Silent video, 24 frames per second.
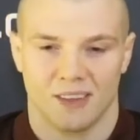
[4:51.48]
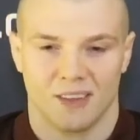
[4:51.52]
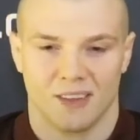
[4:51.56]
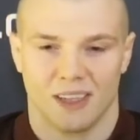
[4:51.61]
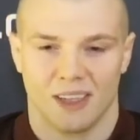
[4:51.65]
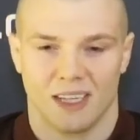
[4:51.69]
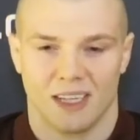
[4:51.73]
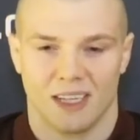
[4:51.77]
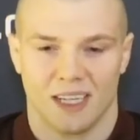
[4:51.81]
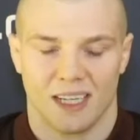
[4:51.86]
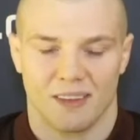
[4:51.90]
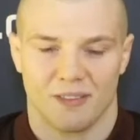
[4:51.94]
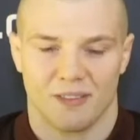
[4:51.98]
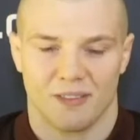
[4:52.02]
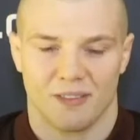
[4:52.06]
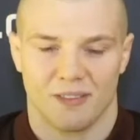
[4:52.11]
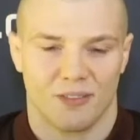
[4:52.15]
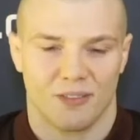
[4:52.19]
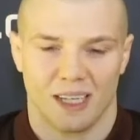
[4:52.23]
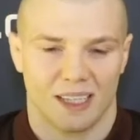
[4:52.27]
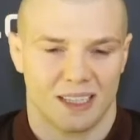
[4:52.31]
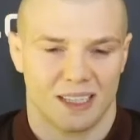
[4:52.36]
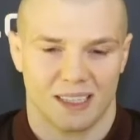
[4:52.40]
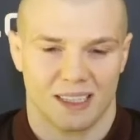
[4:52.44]
I
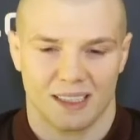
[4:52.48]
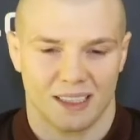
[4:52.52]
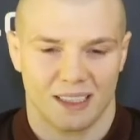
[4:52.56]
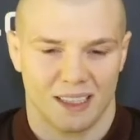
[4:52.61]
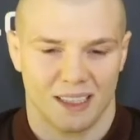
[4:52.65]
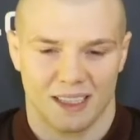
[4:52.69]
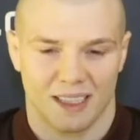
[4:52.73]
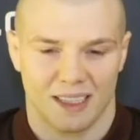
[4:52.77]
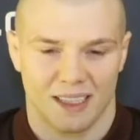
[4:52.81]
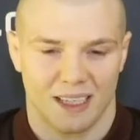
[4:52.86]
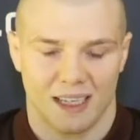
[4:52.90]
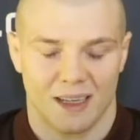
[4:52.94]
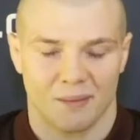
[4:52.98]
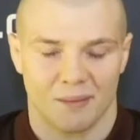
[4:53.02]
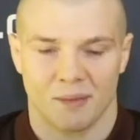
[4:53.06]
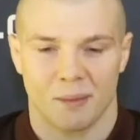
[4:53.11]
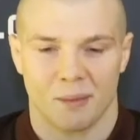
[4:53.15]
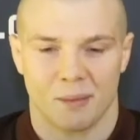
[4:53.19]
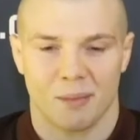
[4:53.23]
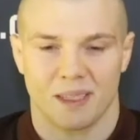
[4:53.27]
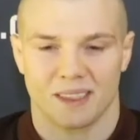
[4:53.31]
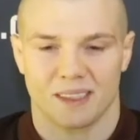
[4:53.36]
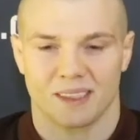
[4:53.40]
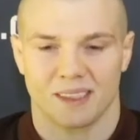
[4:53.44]
feel like I'm
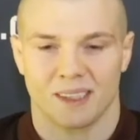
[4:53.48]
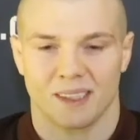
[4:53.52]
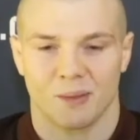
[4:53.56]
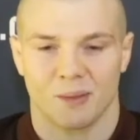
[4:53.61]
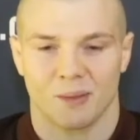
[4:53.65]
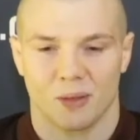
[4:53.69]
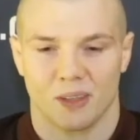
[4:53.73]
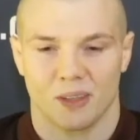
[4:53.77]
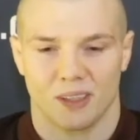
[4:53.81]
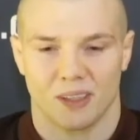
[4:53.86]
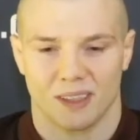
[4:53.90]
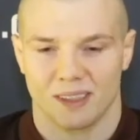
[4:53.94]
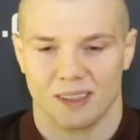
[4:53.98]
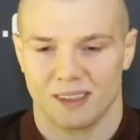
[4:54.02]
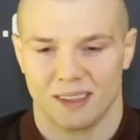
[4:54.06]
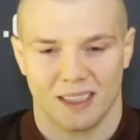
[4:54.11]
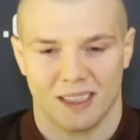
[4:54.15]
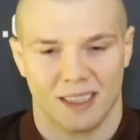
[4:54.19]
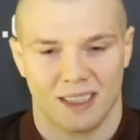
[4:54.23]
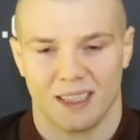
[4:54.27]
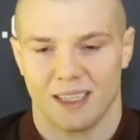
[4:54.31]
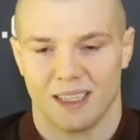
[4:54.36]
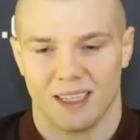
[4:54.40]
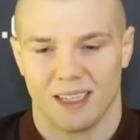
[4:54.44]
the best in the world.
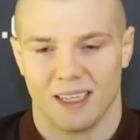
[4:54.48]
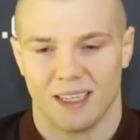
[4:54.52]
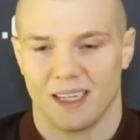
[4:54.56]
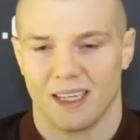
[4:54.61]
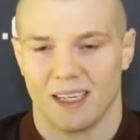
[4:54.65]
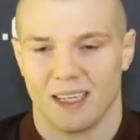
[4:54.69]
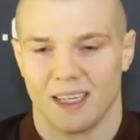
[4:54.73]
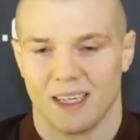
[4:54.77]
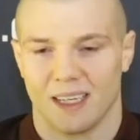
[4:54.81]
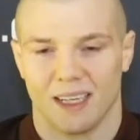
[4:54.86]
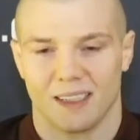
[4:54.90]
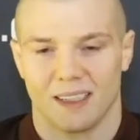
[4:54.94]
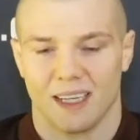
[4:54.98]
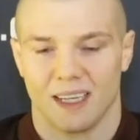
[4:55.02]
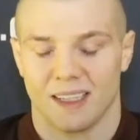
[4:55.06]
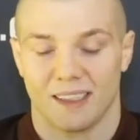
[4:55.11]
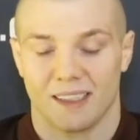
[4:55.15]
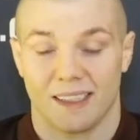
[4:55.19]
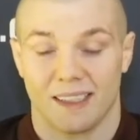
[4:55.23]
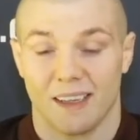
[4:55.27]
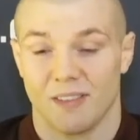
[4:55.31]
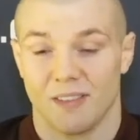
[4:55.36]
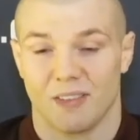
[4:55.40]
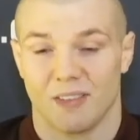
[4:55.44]
I
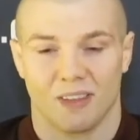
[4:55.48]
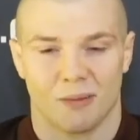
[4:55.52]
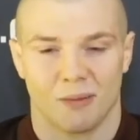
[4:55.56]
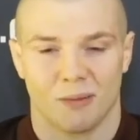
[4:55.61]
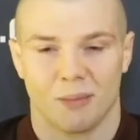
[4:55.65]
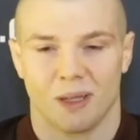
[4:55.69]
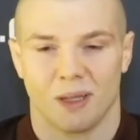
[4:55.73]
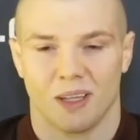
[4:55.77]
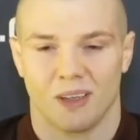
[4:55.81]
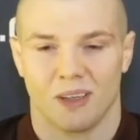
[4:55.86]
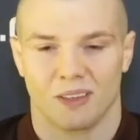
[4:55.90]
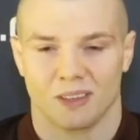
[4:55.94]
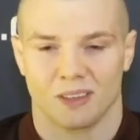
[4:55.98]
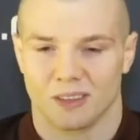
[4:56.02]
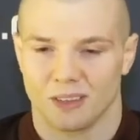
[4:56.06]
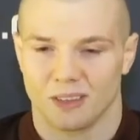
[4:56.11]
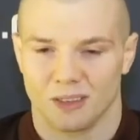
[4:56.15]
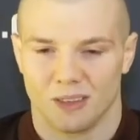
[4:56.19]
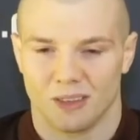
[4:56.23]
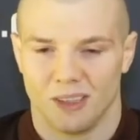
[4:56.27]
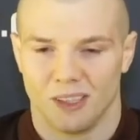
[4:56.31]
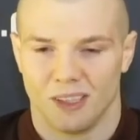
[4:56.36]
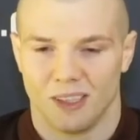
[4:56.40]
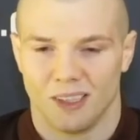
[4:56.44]
definitely belong
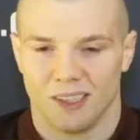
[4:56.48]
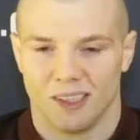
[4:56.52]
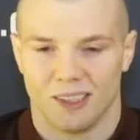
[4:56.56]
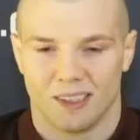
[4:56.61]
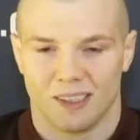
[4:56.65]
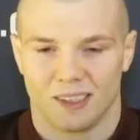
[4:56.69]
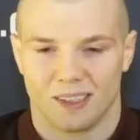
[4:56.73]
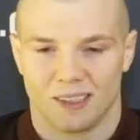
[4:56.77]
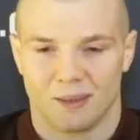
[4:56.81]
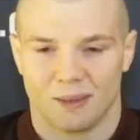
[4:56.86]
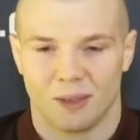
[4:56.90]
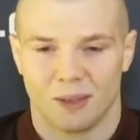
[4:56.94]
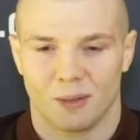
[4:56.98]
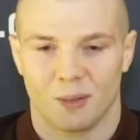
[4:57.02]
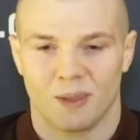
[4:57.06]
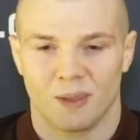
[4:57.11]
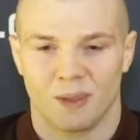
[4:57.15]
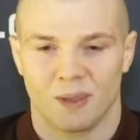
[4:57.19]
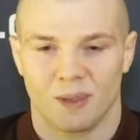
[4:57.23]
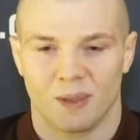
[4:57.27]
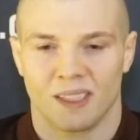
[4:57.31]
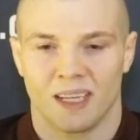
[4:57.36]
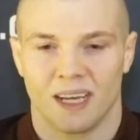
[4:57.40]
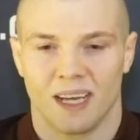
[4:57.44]

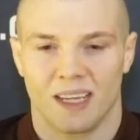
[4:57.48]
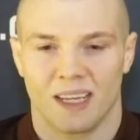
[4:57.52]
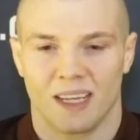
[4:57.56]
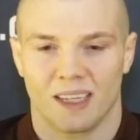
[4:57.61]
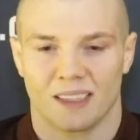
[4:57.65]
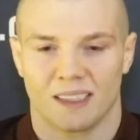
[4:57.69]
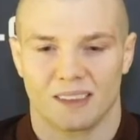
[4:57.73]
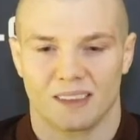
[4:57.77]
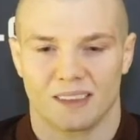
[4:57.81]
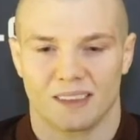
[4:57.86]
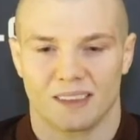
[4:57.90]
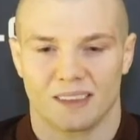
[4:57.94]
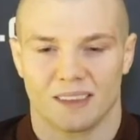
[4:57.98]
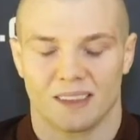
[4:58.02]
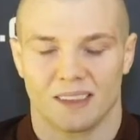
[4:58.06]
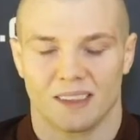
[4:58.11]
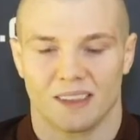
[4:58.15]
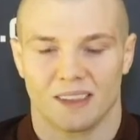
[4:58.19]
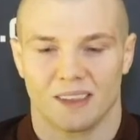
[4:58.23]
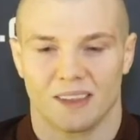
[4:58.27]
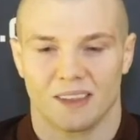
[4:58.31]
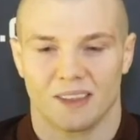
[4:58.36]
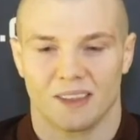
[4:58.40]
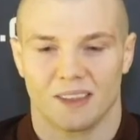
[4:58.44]
between the highest
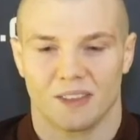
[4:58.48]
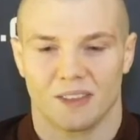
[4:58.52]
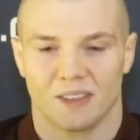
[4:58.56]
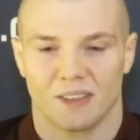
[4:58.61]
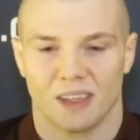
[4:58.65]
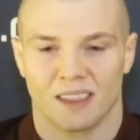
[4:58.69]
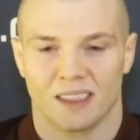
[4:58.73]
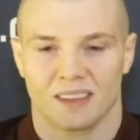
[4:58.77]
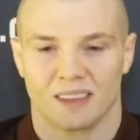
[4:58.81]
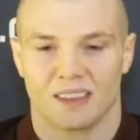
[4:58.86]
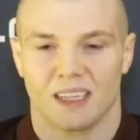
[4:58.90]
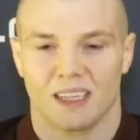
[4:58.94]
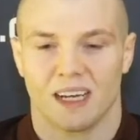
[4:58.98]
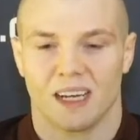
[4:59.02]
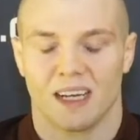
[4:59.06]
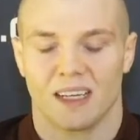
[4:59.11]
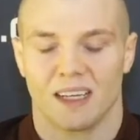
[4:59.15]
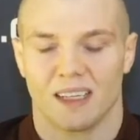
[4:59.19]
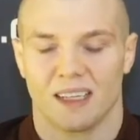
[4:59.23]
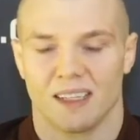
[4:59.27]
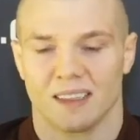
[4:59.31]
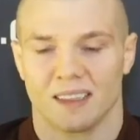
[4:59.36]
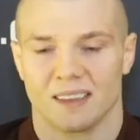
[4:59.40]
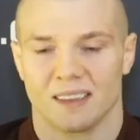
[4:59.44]
ranked
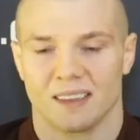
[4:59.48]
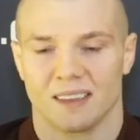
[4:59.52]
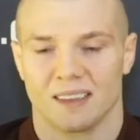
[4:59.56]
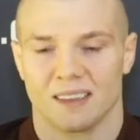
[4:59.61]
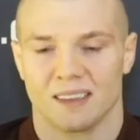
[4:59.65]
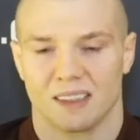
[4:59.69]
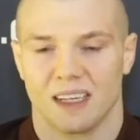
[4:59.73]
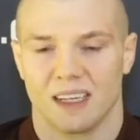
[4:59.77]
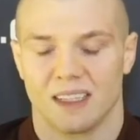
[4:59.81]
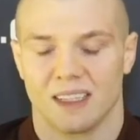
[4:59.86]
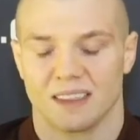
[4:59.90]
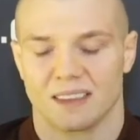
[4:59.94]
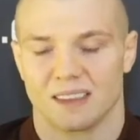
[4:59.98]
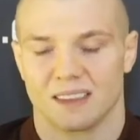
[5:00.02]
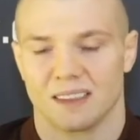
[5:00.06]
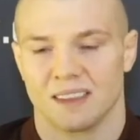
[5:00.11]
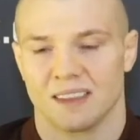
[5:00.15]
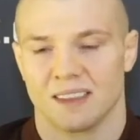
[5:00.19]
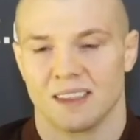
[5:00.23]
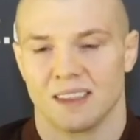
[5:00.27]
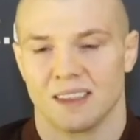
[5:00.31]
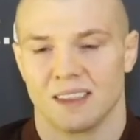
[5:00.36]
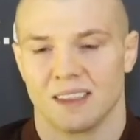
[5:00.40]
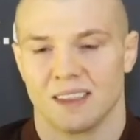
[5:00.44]
guy and guys, and